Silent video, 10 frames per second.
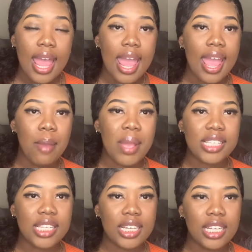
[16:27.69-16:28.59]
And
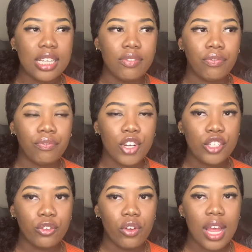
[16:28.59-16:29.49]
basically,
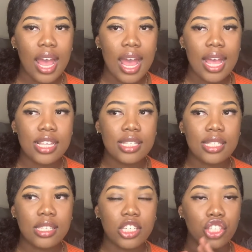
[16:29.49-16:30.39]
first floor has
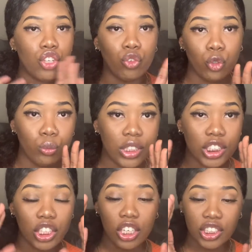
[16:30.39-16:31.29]
just the rooms. It's
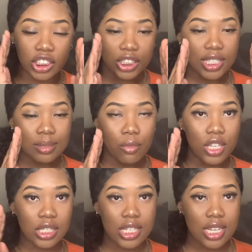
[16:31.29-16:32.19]
literally just this.
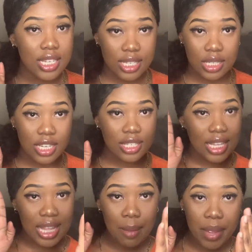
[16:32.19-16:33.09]
It's this, it's, this, it's
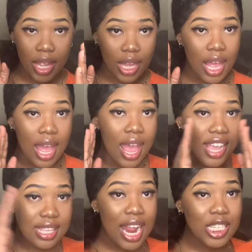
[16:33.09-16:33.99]
not that big.
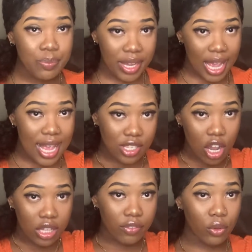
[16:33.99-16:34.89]
It's not as big as
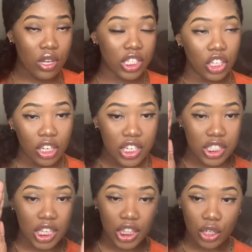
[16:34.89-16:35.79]
other floors. It's literally
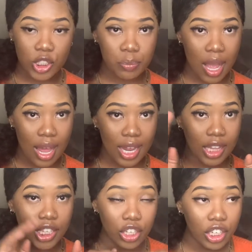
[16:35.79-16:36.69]
just a little spot, like
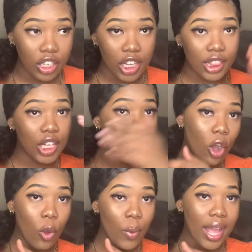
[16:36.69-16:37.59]
a li literally a little
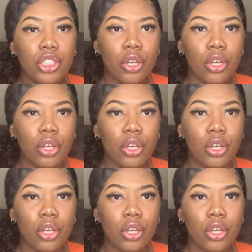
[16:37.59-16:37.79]
hallway.